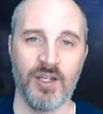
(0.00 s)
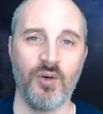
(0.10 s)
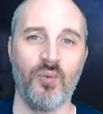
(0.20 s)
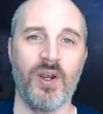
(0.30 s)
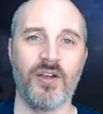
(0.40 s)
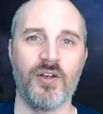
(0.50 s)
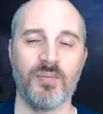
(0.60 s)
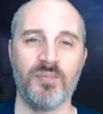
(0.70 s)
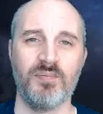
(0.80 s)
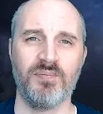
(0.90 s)
where
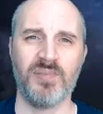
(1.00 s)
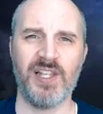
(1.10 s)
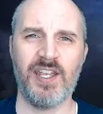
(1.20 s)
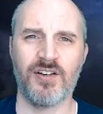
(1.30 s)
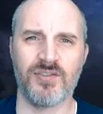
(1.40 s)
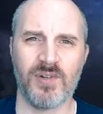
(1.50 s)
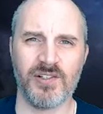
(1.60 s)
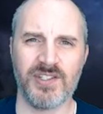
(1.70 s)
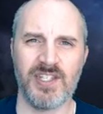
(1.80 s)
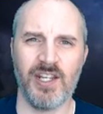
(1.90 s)
your players are
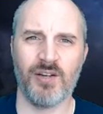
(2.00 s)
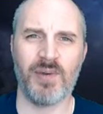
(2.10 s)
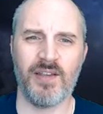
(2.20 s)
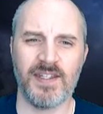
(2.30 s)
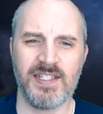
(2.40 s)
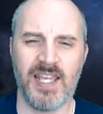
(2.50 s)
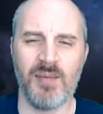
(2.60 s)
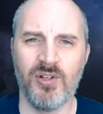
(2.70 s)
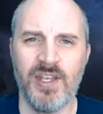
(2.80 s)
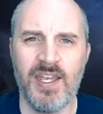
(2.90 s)
all sitting around the
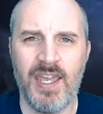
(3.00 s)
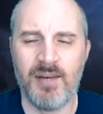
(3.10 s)
table